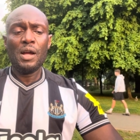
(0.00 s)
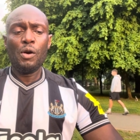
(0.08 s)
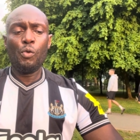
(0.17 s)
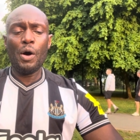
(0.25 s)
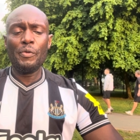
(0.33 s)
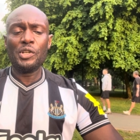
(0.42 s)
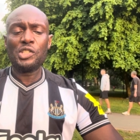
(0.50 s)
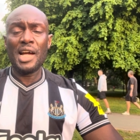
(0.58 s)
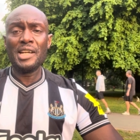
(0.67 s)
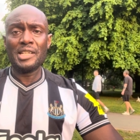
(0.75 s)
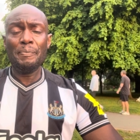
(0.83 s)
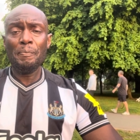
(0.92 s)
while we
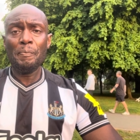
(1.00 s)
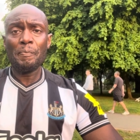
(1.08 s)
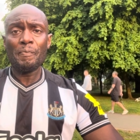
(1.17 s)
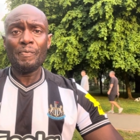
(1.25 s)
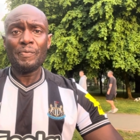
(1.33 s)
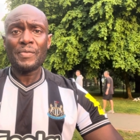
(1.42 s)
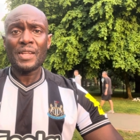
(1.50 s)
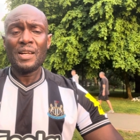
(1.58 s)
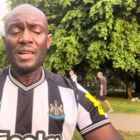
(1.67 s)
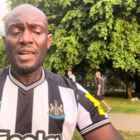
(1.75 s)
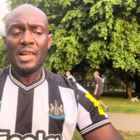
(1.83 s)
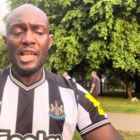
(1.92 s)
signed him
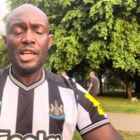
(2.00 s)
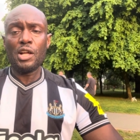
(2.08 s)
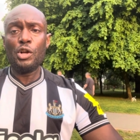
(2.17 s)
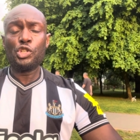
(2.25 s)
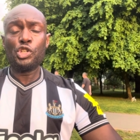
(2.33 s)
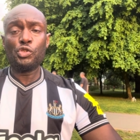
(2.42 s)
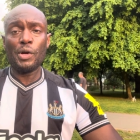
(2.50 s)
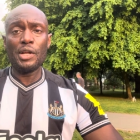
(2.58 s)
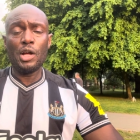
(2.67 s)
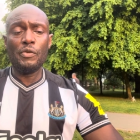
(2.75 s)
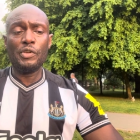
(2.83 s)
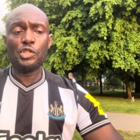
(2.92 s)
he goes straight
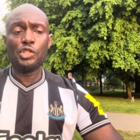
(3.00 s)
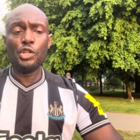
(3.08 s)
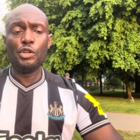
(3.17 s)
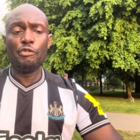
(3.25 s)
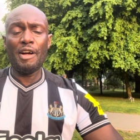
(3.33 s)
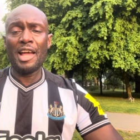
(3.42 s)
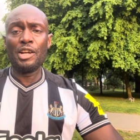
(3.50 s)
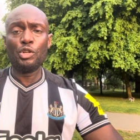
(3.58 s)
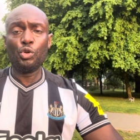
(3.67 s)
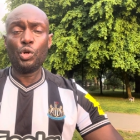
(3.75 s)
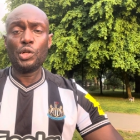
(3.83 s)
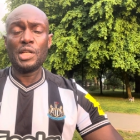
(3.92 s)
over to
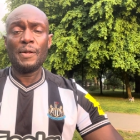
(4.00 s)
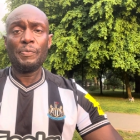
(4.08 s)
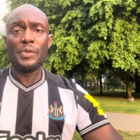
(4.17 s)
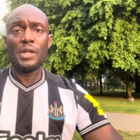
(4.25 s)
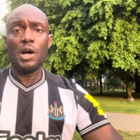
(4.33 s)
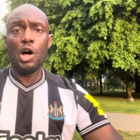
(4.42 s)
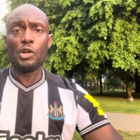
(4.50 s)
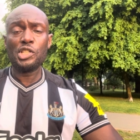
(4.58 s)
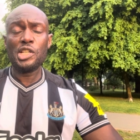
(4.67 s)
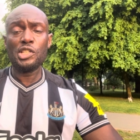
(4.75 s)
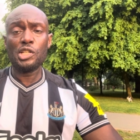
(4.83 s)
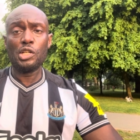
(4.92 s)
Feyenoord on a
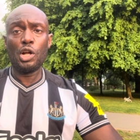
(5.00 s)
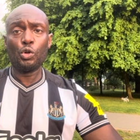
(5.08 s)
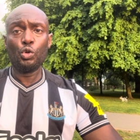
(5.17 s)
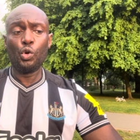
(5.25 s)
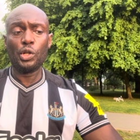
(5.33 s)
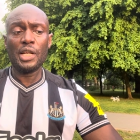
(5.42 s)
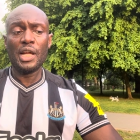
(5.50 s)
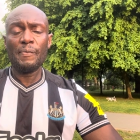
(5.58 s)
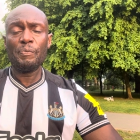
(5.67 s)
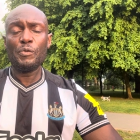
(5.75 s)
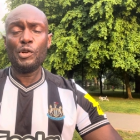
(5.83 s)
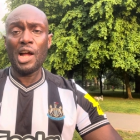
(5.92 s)
season-long loan
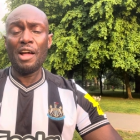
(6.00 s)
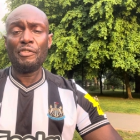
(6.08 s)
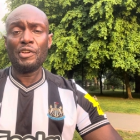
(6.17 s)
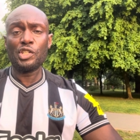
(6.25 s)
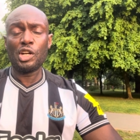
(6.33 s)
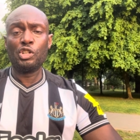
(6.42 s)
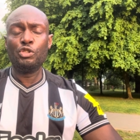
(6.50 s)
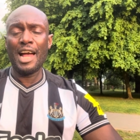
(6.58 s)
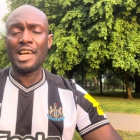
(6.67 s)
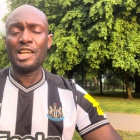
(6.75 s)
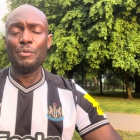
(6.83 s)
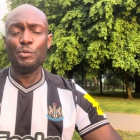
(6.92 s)
which I think is a
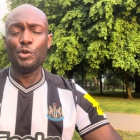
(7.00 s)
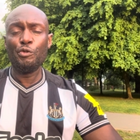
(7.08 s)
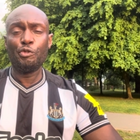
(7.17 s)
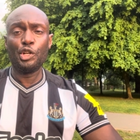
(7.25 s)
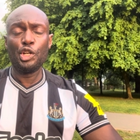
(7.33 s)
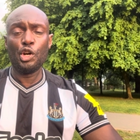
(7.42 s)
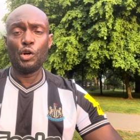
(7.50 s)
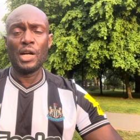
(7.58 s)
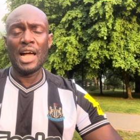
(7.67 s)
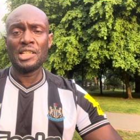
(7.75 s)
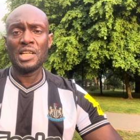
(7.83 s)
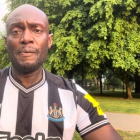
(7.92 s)
cracking move for the young
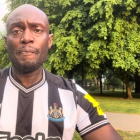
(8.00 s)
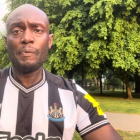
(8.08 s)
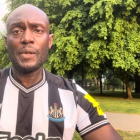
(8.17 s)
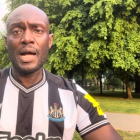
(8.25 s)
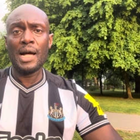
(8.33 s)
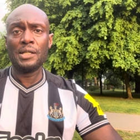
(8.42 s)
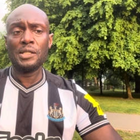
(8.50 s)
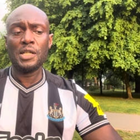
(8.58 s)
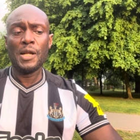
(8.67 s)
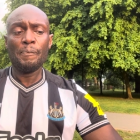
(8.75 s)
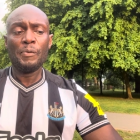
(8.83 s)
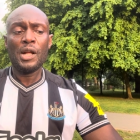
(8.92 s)
lad and
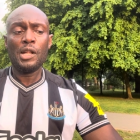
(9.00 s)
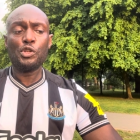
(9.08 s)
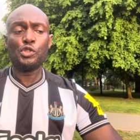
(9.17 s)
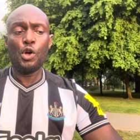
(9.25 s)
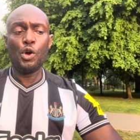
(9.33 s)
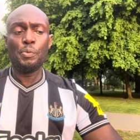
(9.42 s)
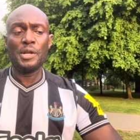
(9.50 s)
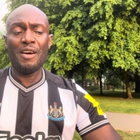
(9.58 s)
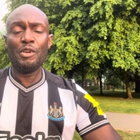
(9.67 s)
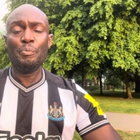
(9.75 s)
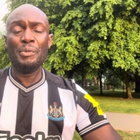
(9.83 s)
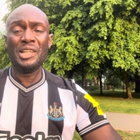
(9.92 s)
those hope he have
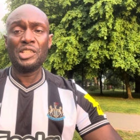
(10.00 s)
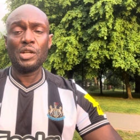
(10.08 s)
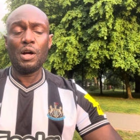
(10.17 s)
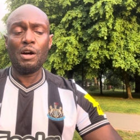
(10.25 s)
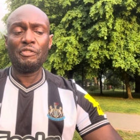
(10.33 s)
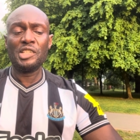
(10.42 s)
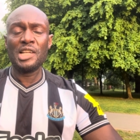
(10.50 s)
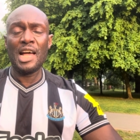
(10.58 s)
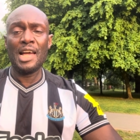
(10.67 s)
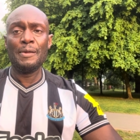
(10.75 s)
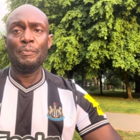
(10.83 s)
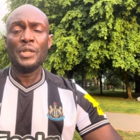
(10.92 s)
a mint of a
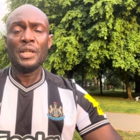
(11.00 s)
time